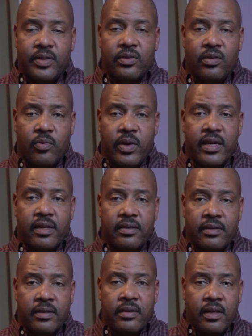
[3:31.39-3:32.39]
doing
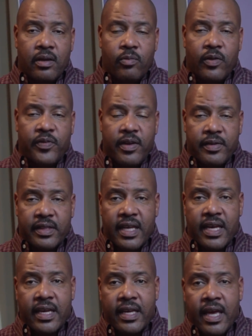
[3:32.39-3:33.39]
well with
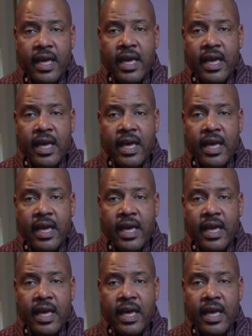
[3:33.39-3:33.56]
everything.